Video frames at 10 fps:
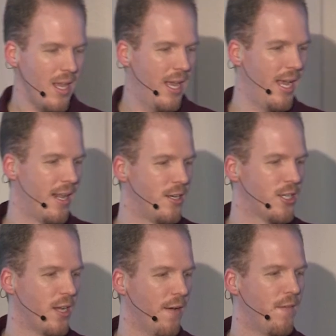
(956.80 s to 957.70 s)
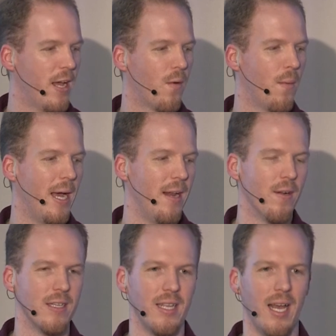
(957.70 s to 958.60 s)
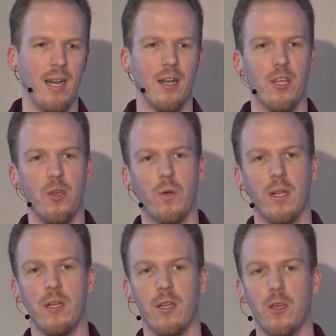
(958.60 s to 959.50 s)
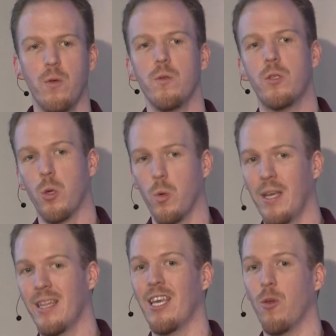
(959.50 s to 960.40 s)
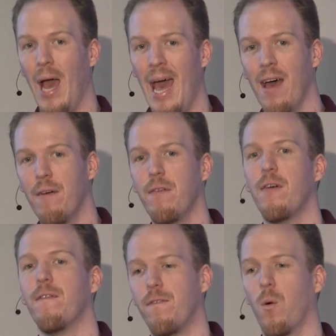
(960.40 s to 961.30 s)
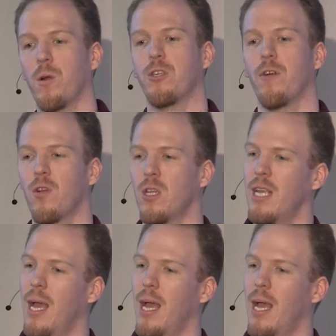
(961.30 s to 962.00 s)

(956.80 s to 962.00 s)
And just a final reminder is that you can use tooling that you have for serverless